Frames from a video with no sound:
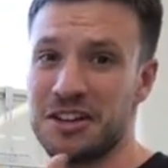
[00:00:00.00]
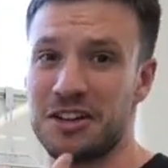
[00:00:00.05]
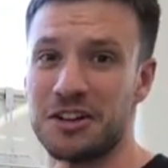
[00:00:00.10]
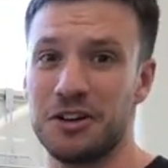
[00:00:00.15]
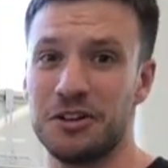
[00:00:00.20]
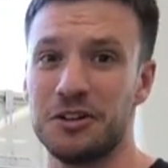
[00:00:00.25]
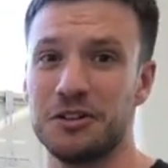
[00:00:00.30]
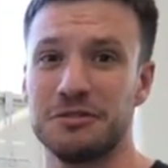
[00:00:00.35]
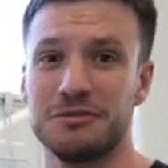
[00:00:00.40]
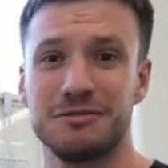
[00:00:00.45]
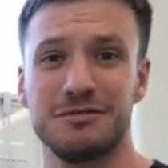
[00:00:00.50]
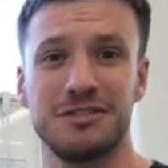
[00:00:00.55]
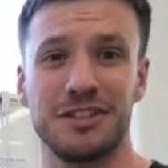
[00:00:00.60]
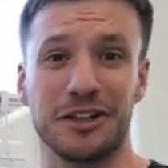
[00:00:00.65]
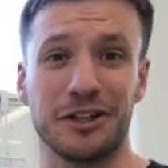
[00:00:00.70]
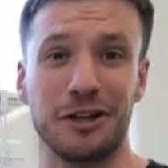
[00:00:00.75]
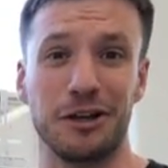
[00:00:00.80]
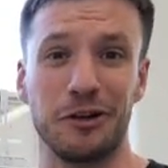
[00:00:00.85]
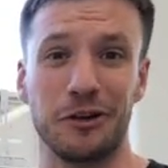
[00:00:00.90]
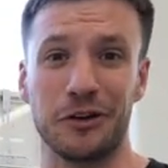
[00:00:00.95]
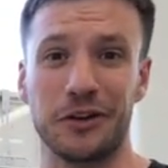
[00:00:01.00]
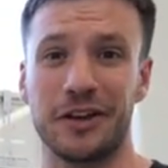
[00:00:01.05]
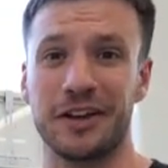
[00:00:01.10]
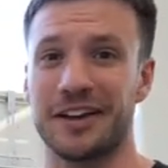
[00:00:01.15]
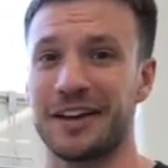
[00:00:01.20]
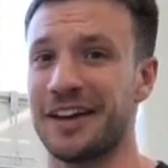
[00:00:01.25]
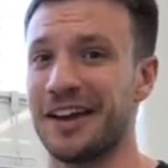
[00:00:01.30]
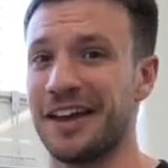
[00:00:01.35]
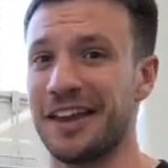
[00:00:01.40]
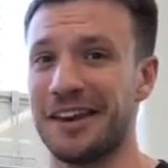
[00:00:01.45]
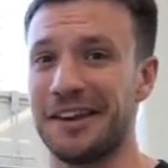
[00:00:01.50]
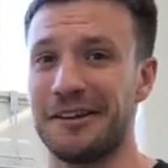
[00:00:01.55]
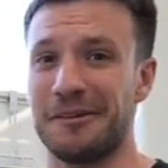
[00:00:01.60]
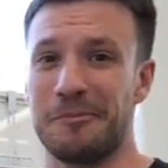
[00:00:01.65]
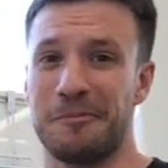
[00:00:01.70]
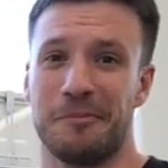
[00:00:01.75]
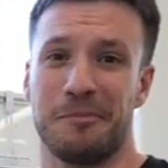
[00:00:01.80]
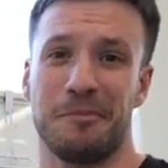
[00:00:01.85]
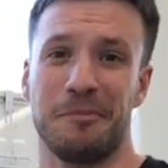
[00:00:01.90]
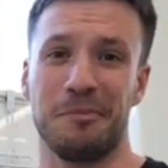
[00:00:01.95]
go take a look
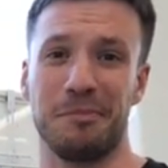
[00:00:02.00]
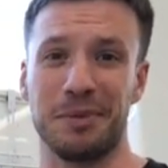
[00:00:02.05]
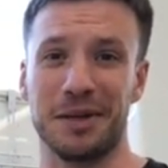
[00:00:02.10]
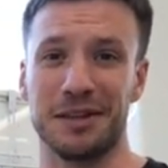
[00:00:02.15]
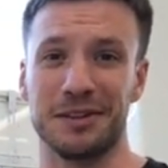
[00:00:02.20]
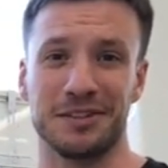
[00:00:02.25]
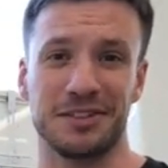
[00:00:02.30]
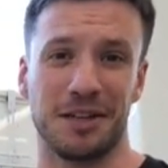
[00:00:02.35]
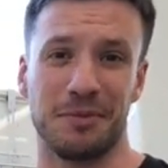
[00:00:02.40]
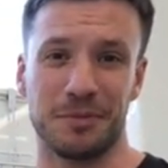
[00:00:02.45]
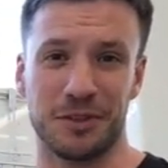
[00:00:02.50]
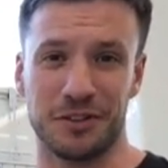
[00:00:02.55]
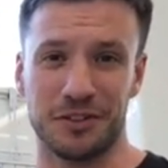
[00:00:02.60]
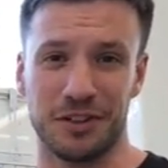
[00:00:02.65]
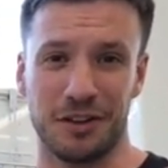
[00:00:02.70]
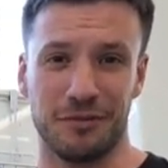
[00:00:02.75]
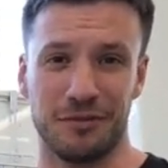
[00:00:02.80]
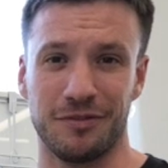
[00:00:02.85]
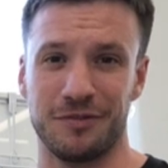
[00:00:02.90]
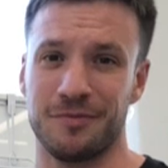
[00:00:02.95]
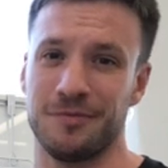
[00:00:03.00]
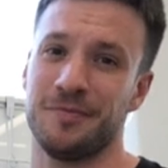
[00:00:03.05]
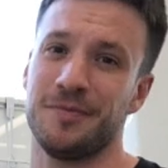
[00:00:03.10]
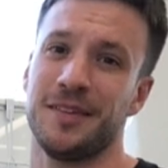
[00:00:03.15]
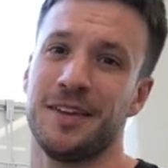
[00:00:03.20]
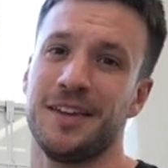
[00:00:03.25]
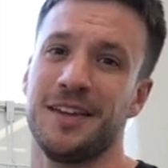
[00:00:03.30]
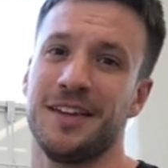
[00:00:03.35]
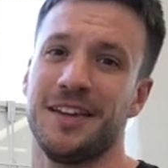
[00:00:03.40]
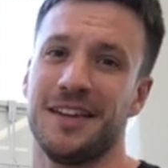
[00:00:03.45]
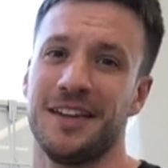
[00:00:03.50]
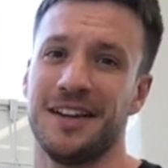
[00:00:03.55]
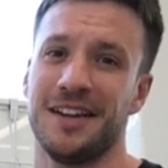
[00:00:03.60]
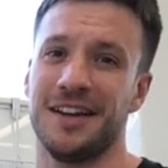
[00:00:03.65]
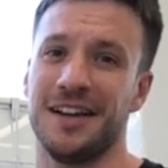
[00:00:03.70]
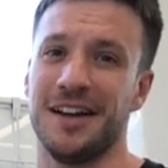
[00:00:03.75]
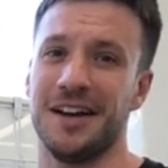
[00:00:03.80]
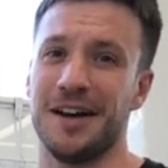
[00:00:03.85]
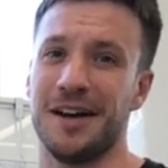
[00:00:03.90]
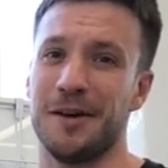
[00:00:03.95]
and build some yourself.
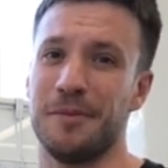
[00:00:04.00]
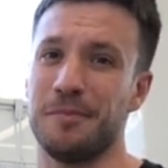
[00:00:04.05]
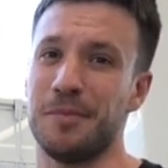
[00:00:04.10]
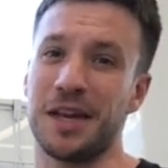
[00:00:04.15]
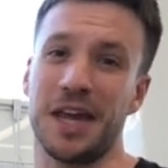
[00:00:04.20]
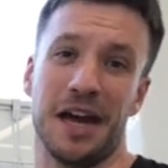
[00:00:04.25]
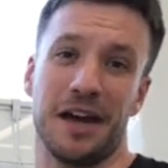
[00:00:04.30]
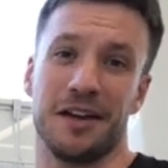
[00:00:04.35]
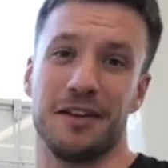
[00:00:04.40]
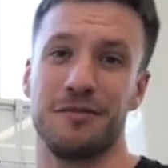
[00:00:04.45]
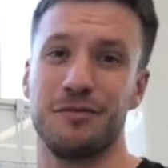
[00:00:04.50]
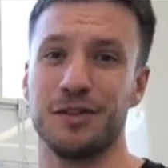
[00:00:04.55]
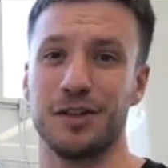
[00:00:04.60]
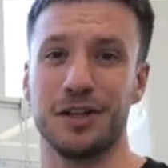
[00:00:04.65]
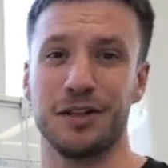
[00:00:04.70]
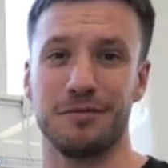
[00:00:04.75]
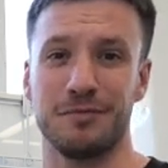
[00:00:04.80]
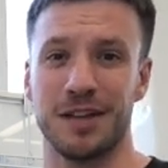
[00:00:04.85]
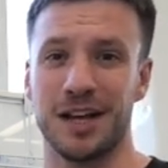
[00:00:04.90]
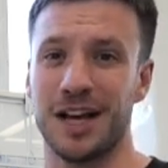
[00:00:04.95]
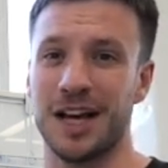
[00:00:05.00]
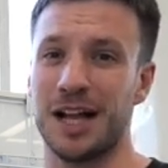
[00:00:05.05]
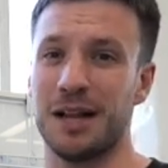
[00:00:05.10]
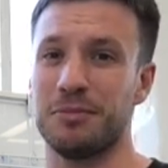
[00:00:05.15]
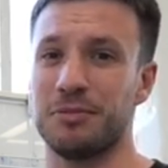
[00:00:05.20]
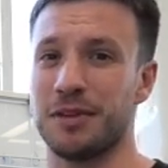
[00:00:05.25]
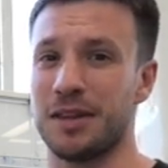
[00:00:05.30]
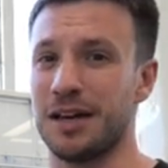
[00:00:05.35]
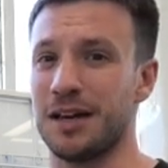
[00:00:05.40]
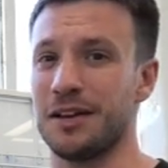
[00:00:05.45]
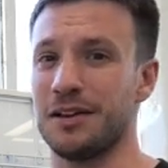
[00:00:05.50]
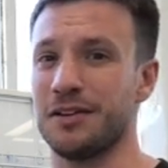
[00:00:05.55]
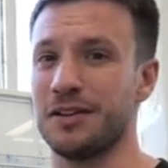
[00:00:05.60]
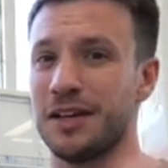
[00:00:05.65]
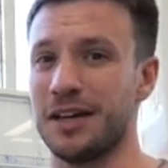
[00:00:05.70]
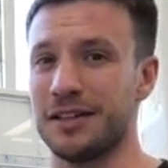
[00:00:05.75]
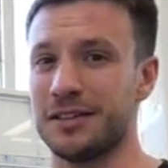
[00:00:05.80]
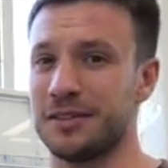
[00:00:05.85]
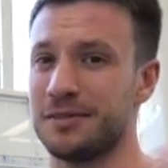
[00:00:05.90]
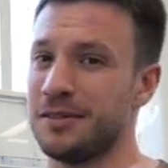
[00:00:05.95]
But yeah, if you need help with any of
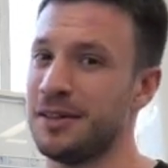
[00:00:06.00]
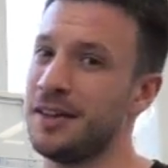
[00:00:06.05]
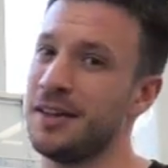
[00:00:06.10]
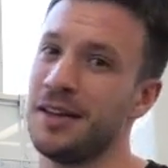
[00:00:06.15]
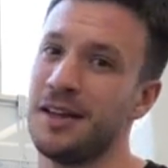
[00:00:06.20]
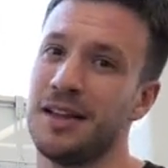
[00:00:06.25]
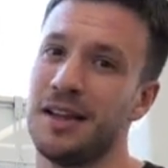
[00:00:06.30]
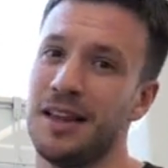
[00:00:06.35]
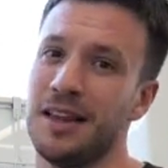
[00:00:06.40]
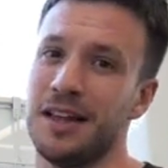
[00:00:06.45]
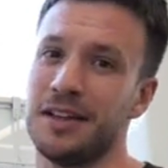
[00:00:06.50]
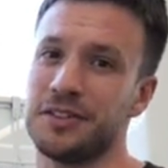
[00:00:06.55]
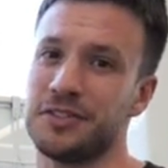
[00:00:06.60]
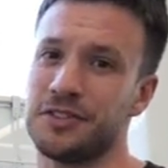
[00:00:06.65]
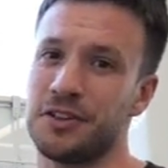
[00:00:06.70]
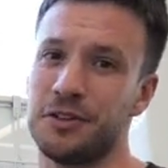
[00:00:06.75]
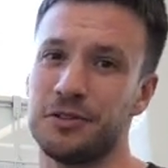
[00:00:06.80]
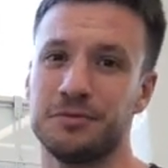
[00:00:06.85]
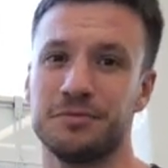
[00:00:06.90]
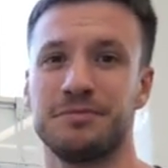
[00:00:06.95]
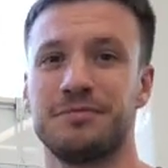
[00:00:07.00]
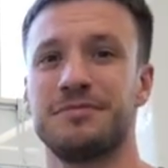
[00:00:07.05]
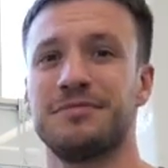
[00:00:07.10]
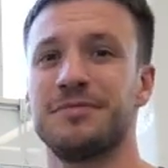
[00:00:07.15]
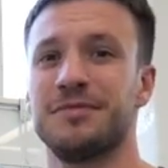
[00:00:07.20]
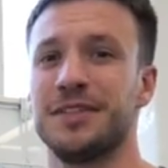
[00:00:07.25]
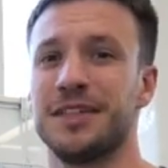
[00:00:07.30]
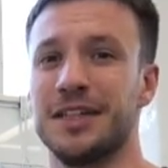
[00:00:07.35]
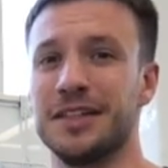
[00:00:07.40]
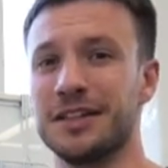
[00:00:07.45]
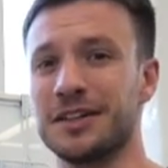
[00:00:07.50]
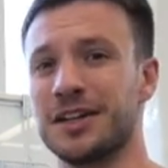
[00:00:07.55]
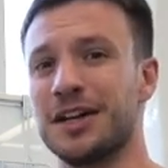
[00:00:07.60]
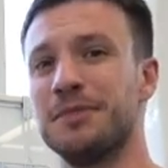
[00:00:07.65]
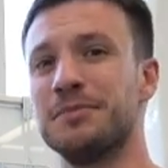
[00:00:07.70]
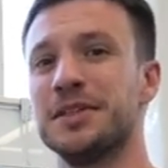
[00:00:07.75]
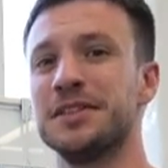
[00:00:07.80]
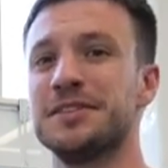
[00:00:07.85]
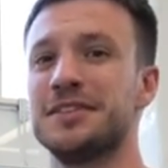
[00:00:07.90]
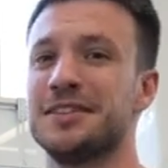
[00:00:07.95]
that, let us know in the
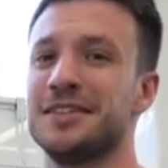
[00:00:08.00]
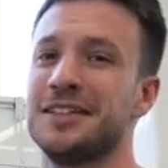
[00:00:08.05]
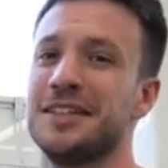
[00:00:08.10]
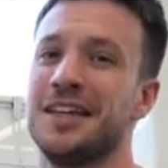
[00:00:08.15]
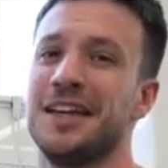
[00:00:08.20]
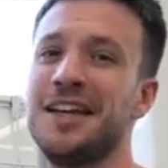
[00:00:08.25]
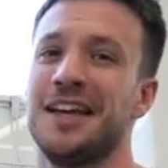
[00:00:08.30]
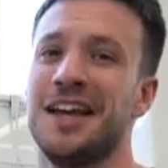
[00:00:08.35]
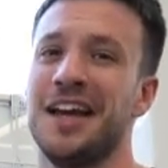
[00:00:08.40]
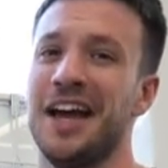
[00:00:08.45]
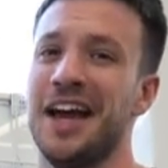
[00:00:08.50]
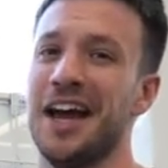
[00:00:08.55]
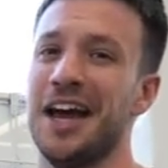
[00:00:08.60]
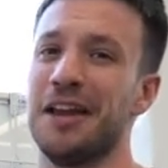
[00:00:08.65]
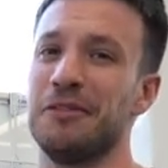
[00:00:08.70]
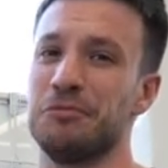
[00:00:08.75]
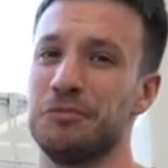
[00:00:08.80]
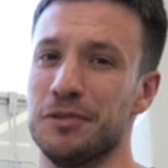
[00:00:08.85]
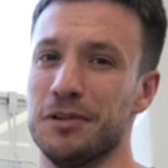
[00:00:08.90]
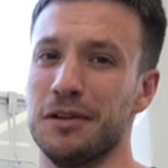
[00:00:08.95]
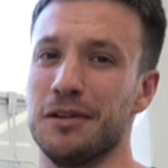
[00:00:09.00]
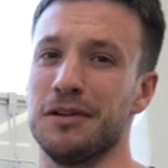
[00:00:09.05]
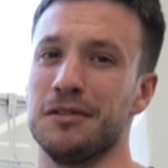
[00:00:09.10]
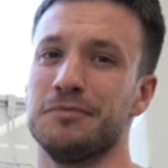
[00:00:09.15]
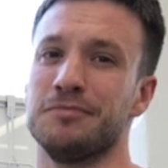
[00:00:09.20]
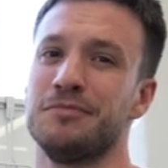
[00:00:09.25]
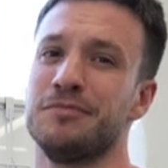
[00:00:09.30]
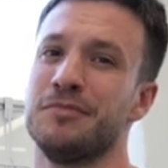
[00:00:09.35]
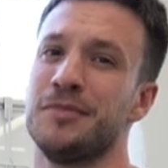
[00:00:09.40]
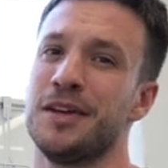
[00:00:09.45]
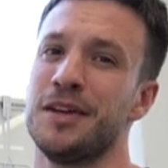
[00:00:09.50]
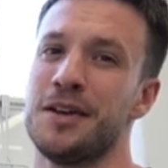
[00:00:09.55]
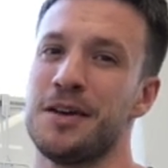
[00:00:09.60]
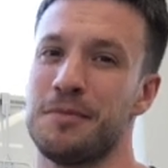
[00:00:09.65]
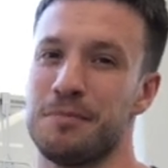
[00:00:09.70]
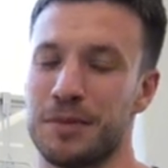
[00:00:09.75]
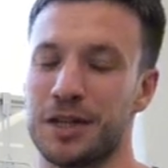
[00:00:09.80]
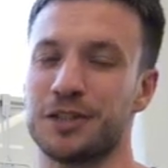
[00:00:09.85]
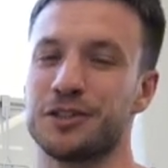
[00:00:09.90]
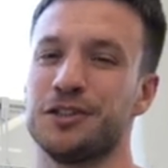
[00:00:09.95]
comments, and we'll
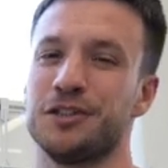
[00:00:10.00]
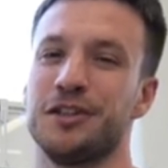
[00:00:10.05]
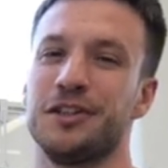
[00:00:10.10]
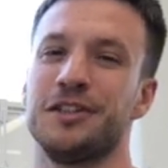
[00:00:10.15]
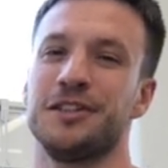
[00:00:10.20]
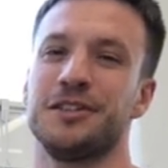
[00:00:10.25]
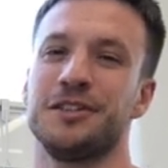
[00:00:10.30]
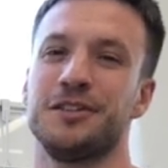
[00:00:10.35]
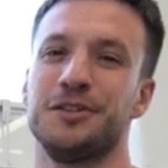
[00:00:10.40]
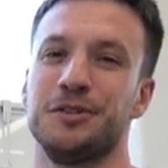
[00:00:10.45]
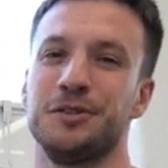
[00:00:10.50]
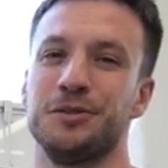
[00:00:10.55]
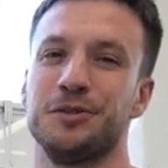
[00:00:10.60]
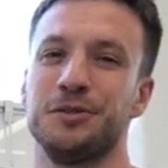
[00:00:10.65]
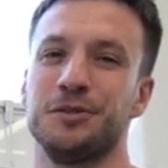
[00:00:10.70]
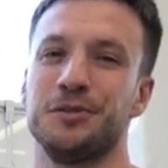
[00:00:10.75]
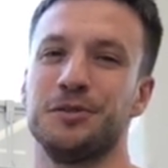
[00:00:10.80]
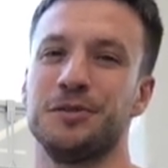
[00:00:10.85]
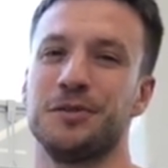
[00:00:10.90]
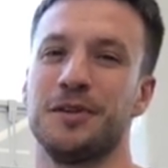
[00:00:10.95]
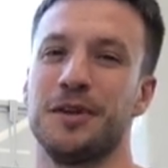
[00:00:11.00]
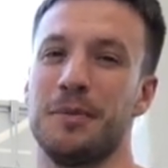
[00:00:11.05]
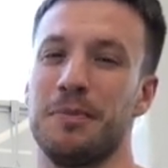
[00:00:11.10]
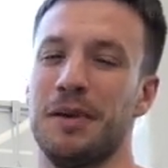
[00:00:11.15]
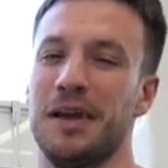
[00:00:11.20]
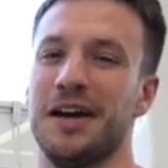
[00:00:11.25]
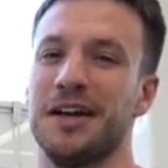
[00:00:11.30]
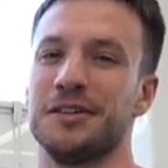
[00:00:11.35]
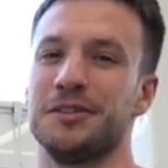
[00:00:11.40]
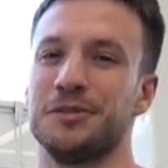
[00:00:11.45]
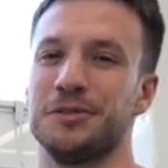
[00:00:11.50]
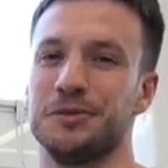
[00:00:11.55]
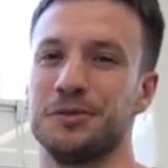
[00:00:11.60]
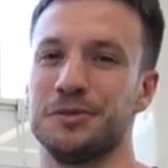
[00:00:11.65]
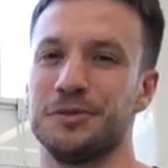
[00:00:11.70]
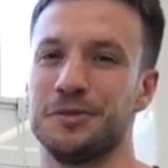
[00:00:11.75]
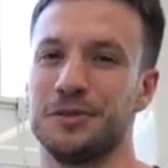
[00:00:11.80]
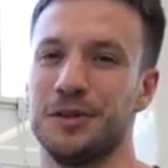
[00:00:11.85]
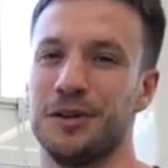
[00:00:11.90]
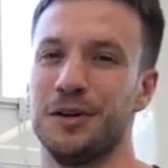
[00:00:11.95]
make sure to reply
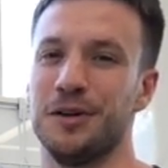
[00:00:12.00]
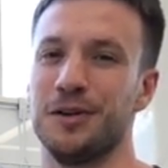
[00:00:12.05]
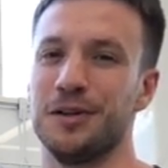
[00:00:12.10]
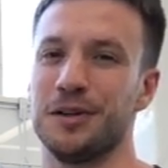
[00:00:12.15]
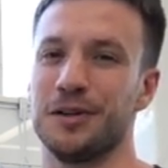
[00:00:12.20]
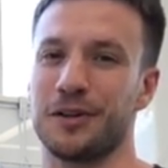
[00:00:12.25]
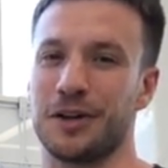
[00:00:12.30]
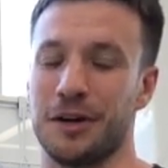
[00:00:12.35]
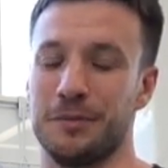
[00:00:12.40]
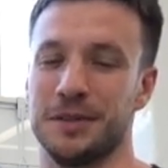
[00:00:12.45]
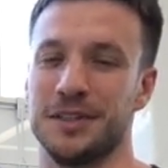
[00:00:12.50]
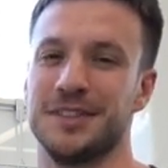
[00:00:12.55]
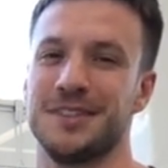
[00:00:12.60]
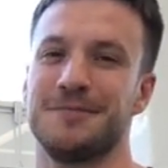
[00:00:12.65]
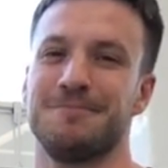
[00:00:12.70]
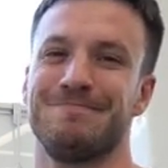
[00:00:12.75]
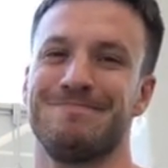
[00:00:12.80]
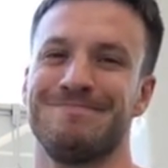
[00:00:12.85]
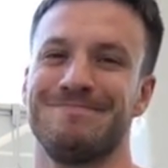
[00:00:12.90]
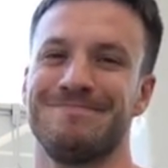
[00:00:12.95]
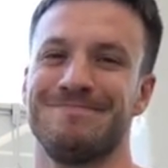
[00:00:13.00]
to all your comments.